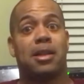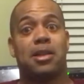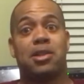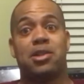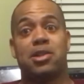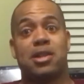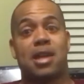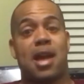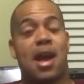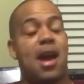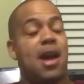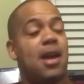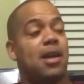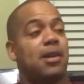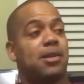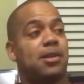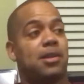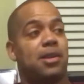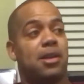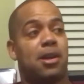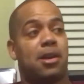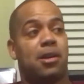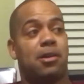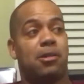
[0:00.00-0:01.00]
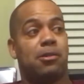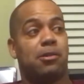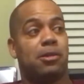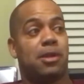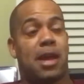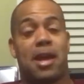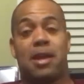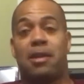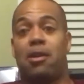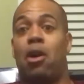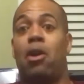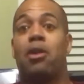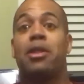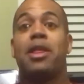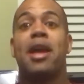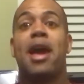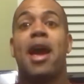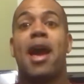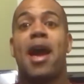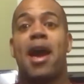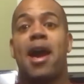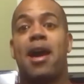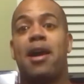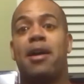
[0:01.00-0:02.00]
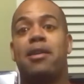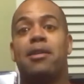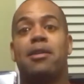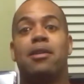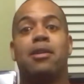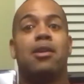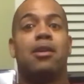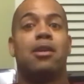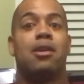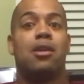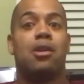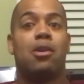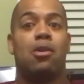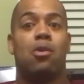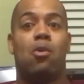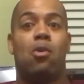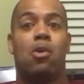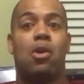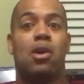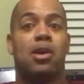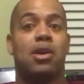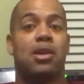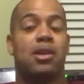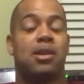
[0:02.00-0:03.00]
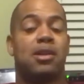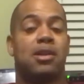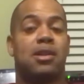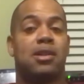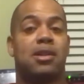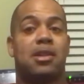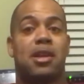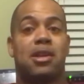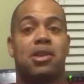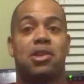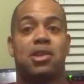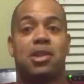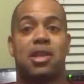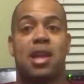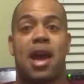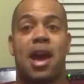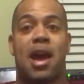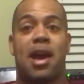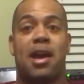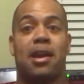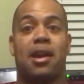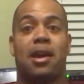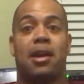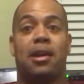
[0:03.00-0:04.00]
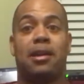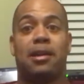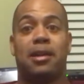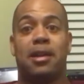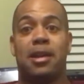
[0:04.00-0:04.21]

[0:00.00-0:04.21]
They just asked, all they had was they just had a